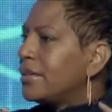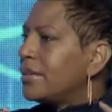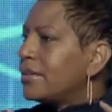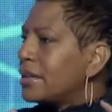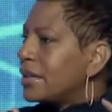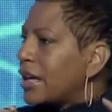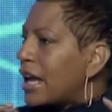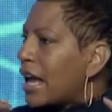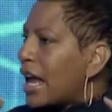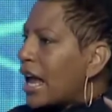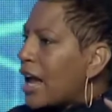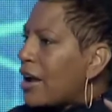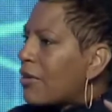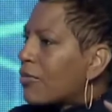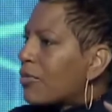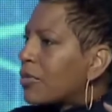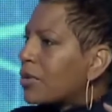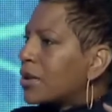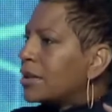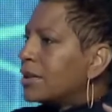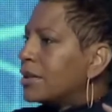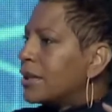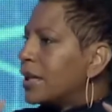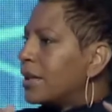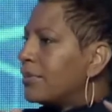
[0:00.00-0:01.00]
in every
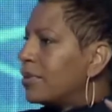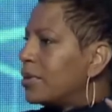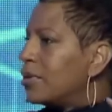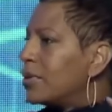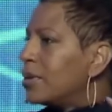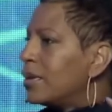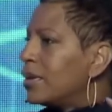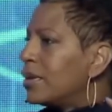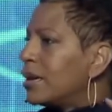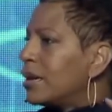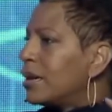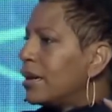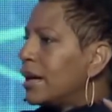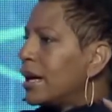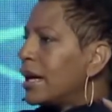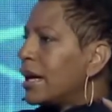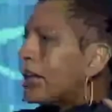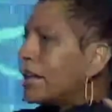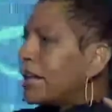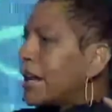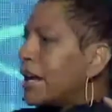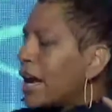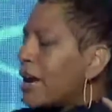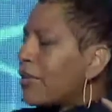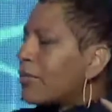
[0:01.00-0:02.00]
level and
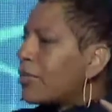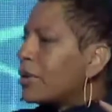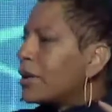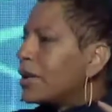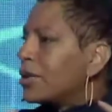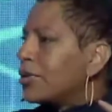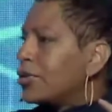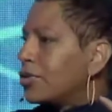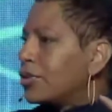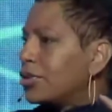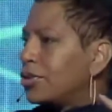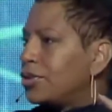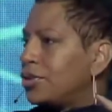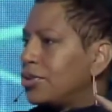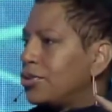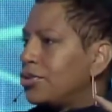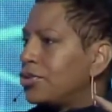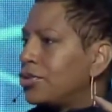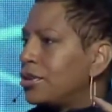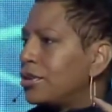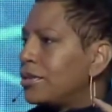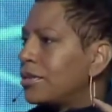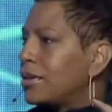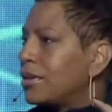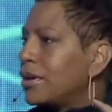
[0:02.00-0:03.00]
in every
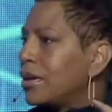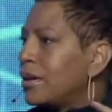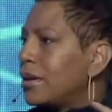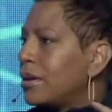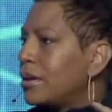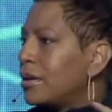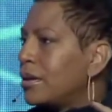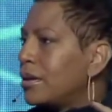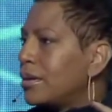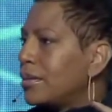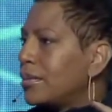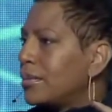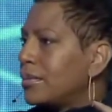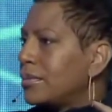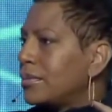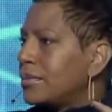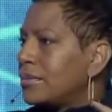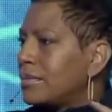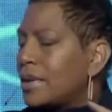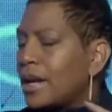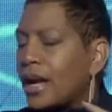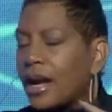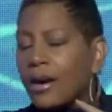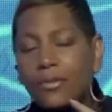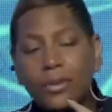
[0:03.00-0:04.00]
institution,
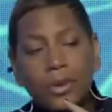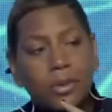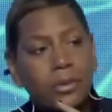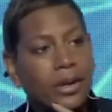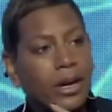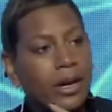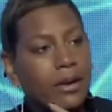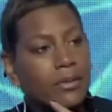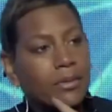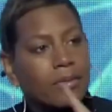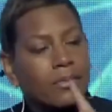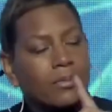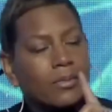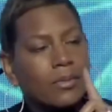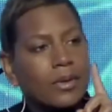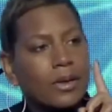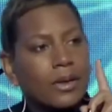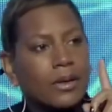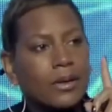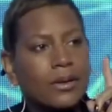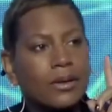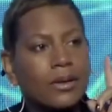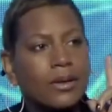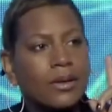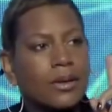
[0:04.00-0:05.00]
everywhere.
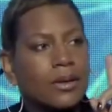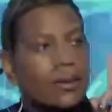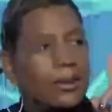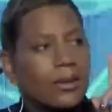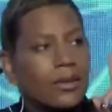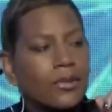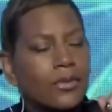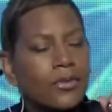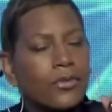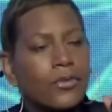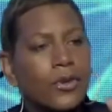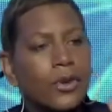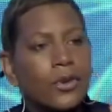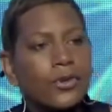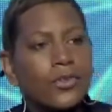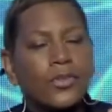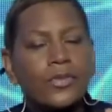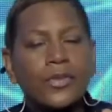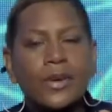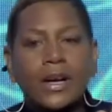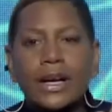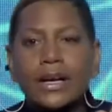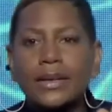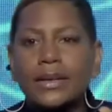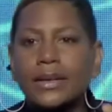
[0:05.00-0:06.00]
First
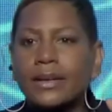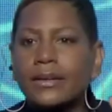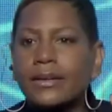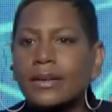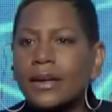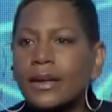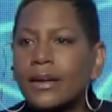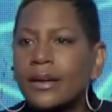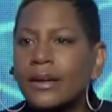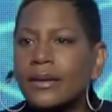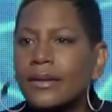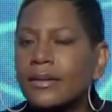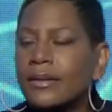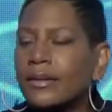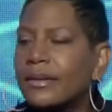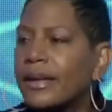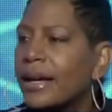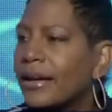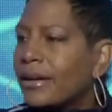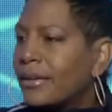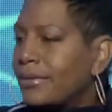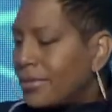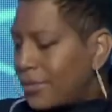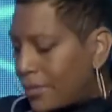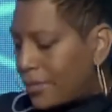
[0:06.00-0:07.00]
finding.
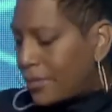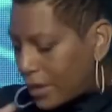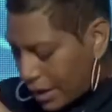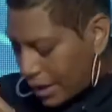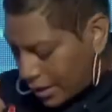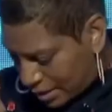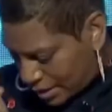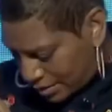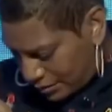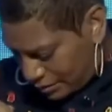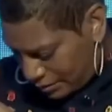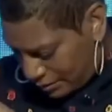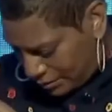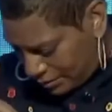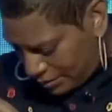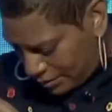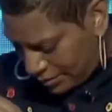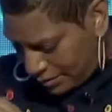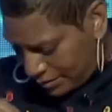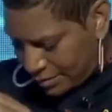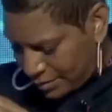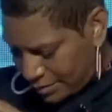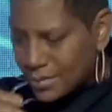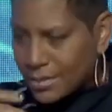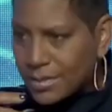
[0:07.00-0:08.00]
Second finding,
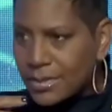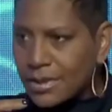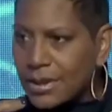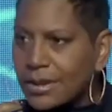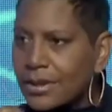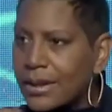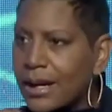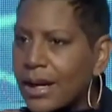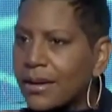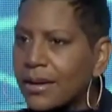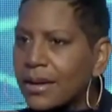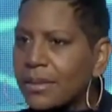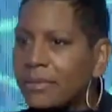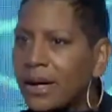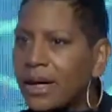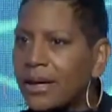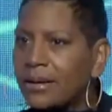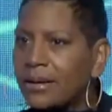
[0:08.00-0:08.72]
did that come out?